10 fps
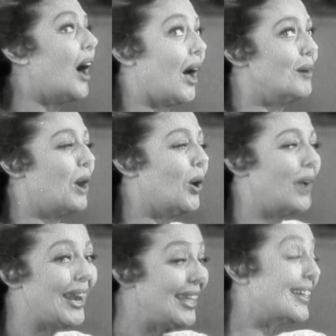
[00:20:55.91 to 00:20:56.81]
I'm
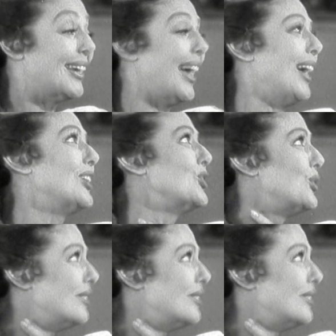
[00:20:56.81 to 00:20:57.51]
already engaged.